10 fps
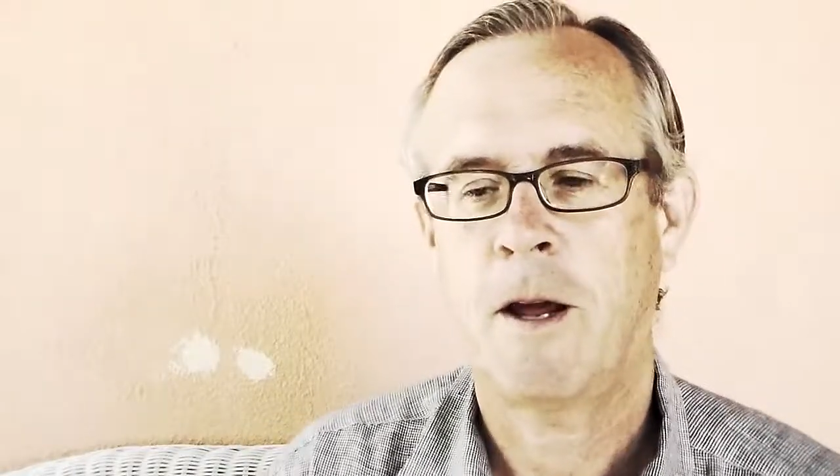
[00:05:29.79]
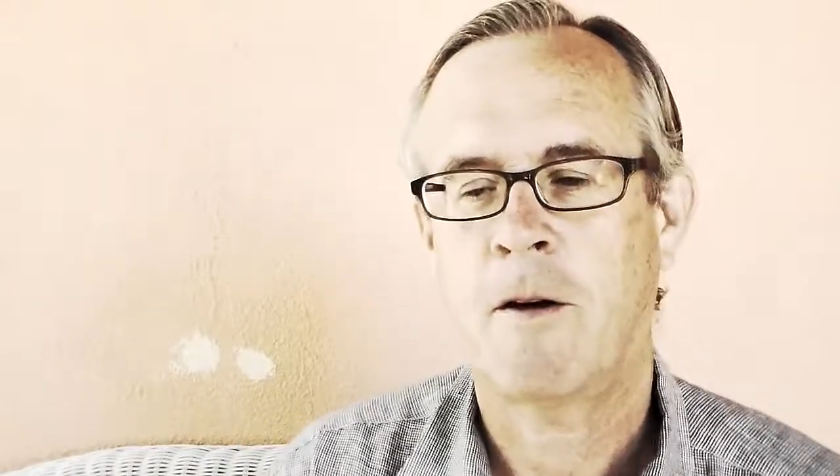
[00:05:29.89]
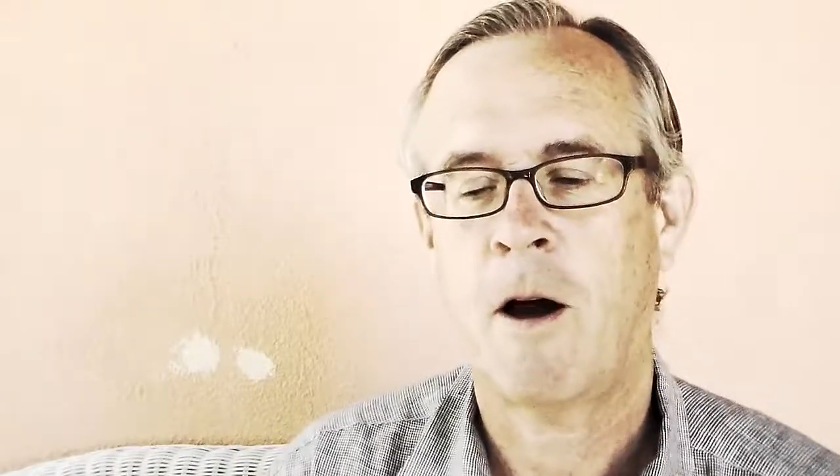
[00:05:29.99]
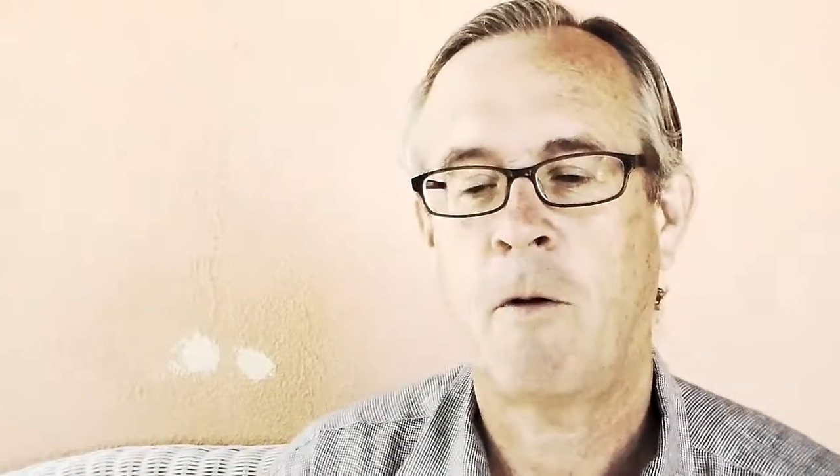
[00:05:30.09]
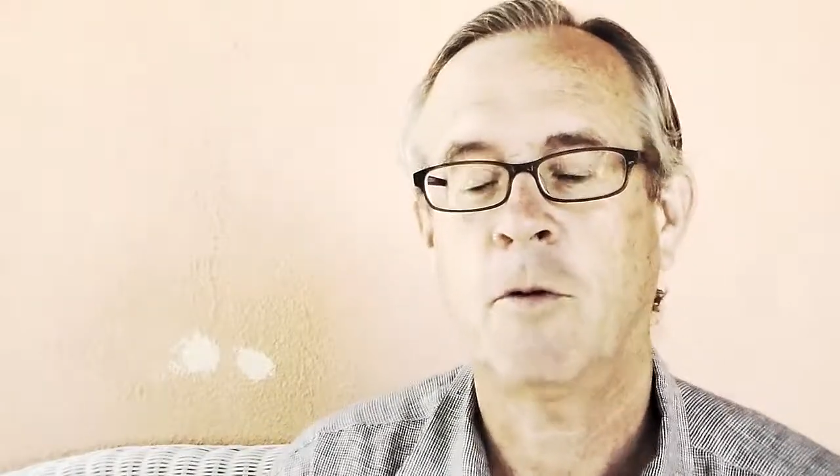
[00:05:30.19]

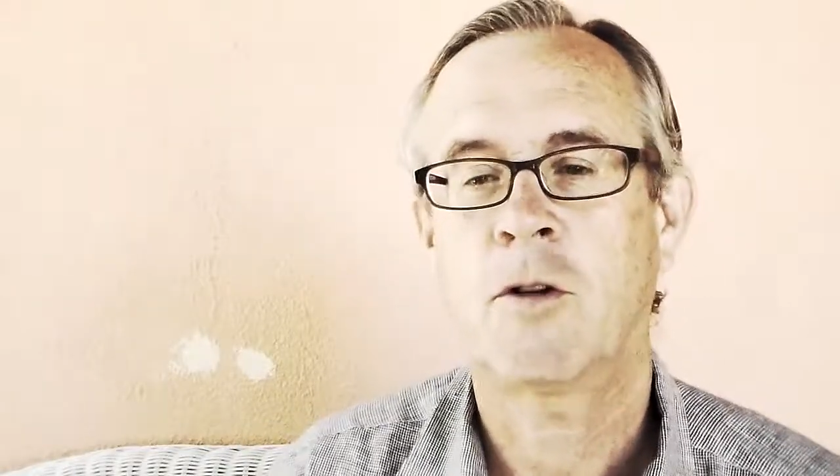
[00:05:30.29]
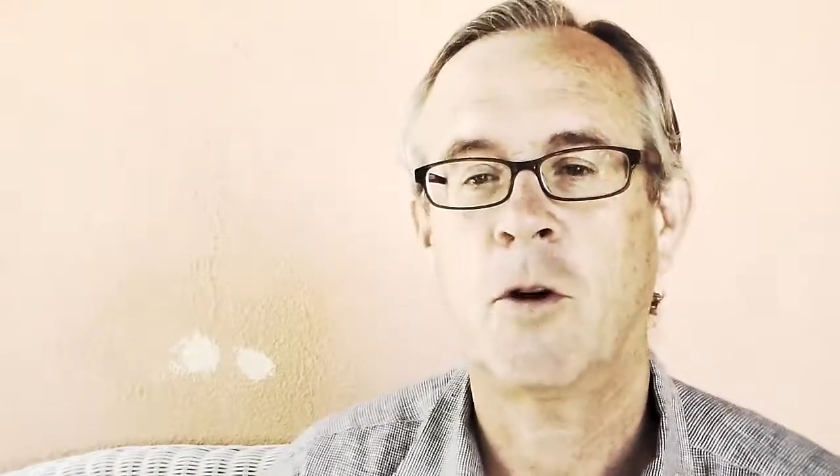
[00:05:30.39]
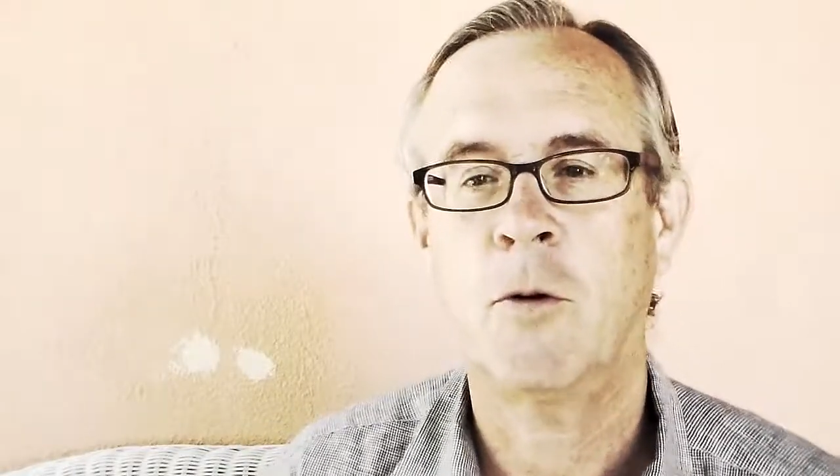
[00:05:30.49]
Now, I was